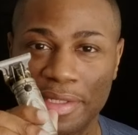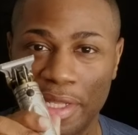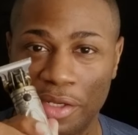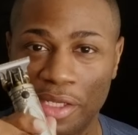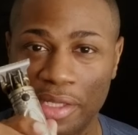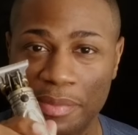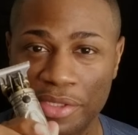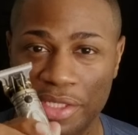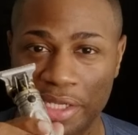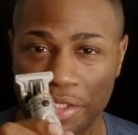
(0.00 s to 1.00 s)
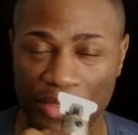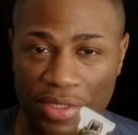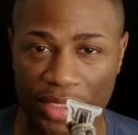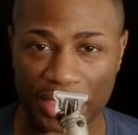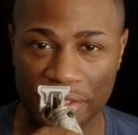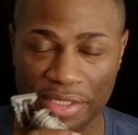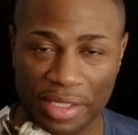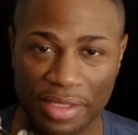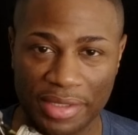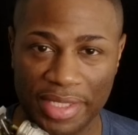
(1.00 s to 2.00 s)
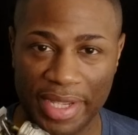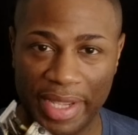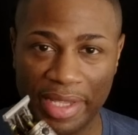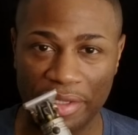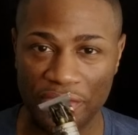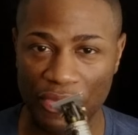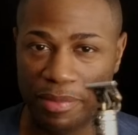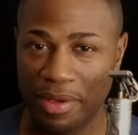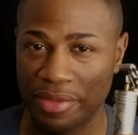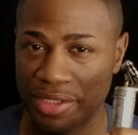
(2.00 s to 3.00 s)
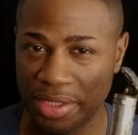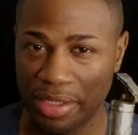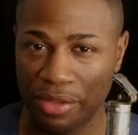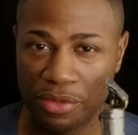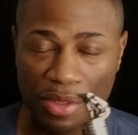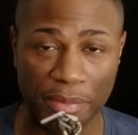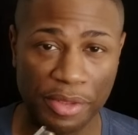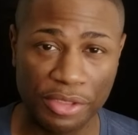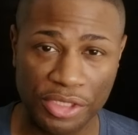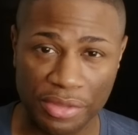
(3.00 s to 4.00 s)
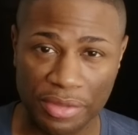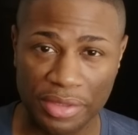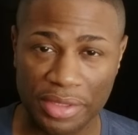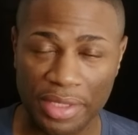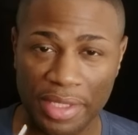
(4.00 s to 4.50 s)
Now, the clippers I use is the solo tie. You've probably seen it on commercials.